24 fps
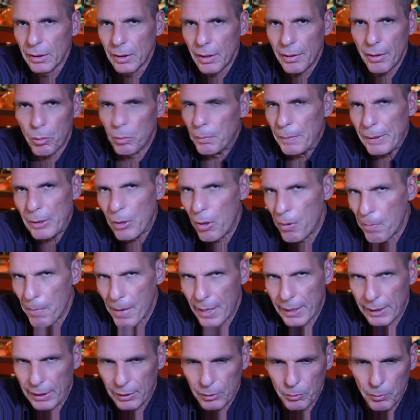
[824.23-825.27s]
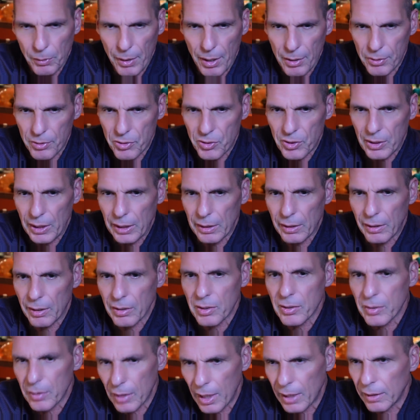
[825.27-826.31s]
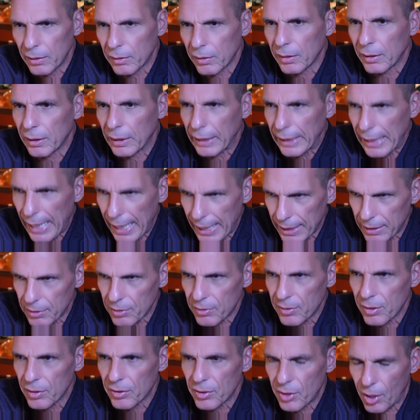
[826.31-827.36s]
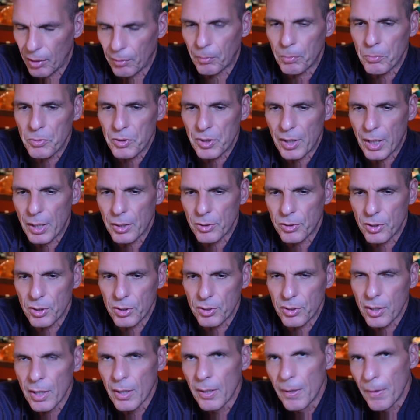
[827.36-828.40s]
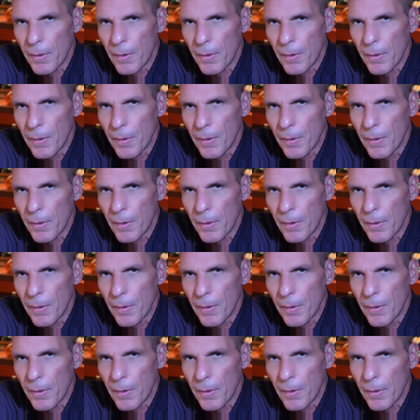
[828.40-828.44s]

There would be no market without the state. The state creates the circumstances